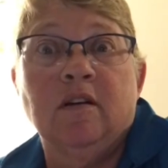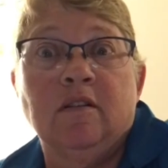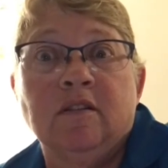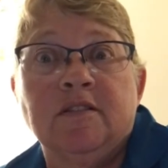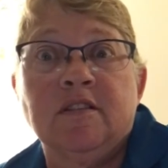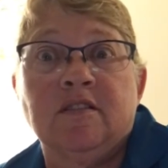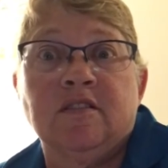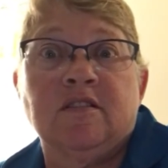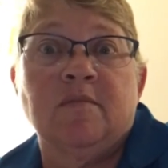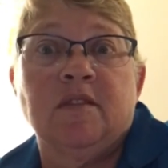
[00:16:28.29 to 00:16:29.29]
Listening to
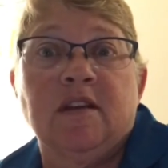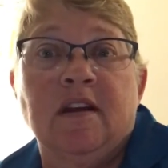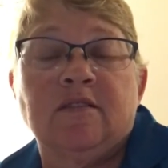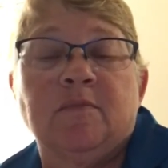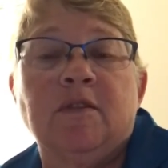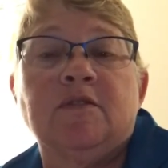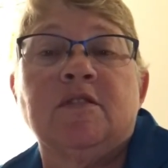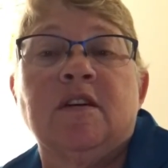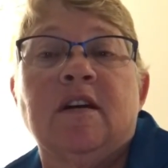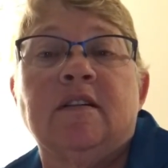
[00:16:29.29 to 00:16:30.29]
some of the experts
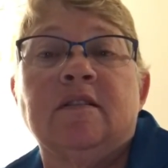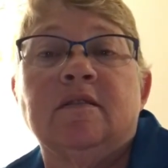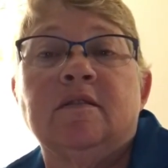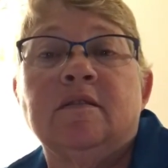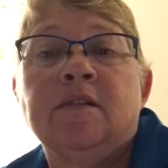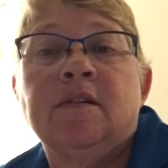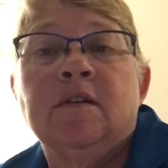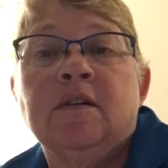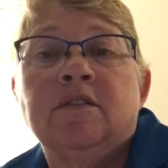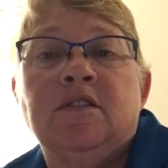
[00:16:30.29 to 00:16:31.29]
that
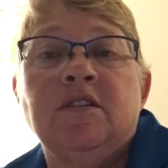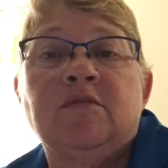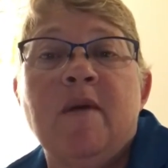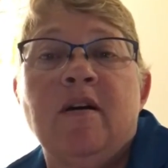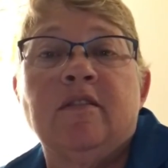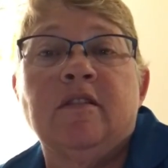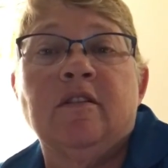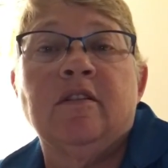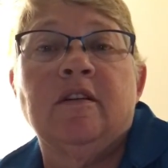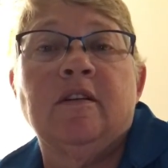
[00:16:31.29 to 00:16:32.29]
teach
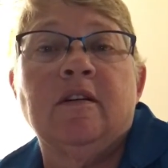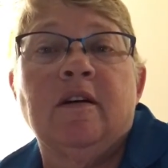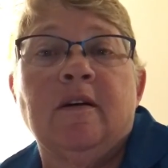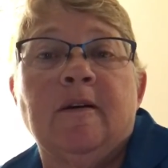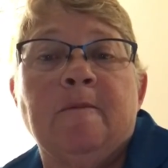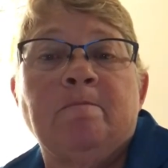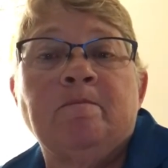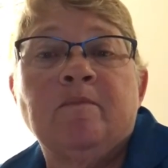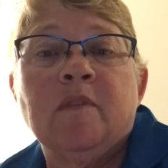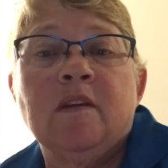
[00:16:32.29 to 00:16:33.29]
mountaineering
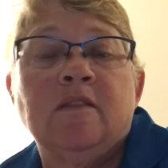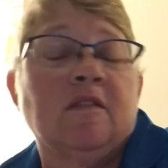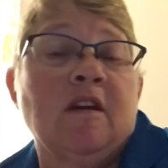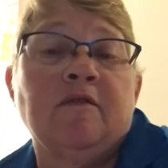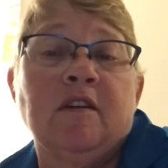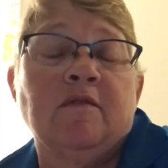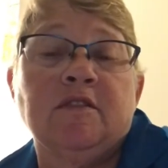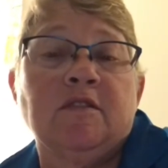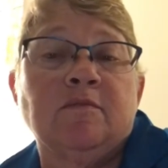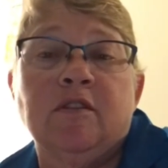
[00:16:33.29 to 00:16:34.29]
have given
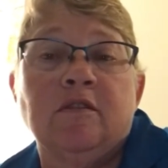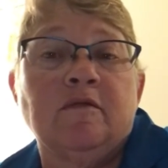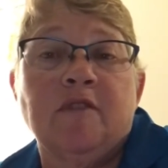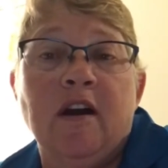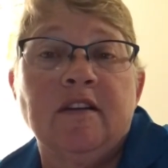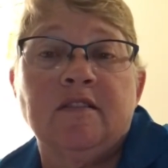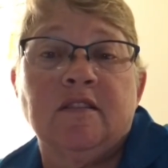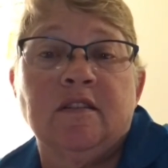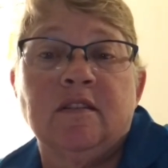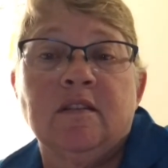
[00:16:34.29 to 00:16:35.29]
some good advice,
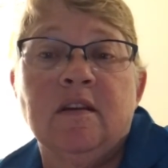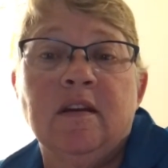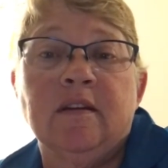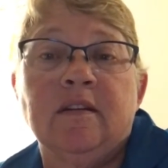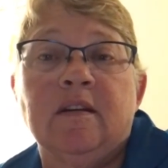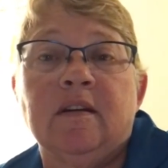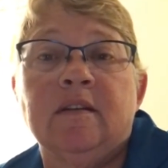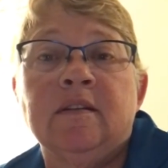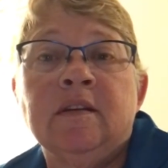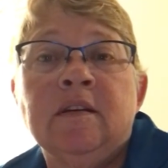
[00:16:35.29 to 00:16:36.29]
and
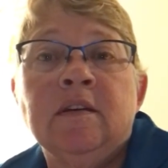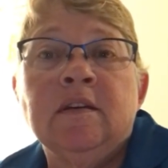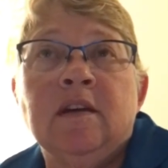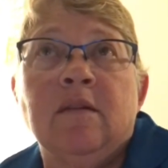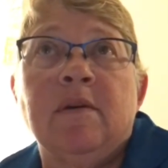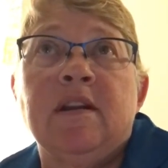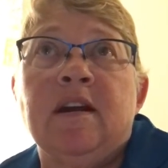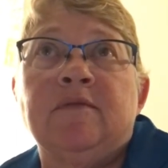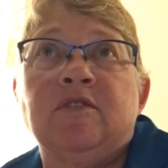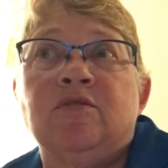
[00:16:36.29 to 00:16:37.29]
I might
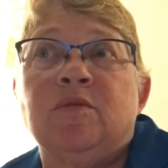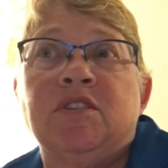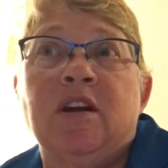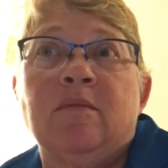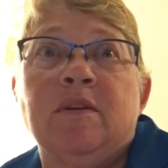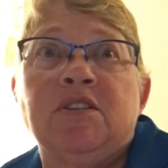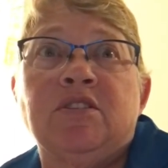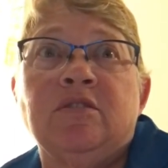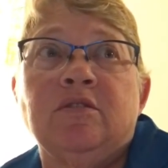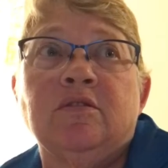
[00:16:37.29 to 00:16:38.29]
have to switch out my
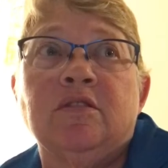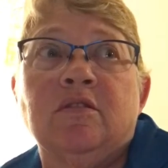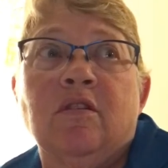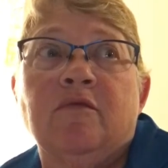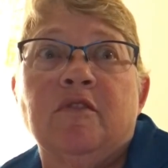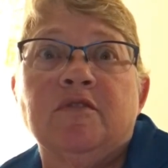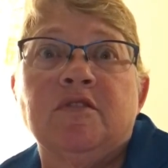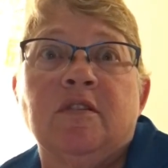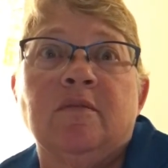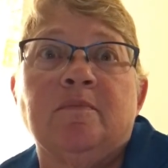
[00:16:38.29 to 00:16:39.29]
shoes and go for
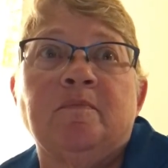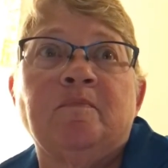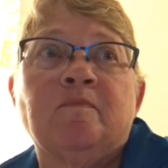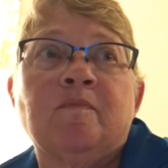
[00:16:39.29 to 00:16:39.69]
some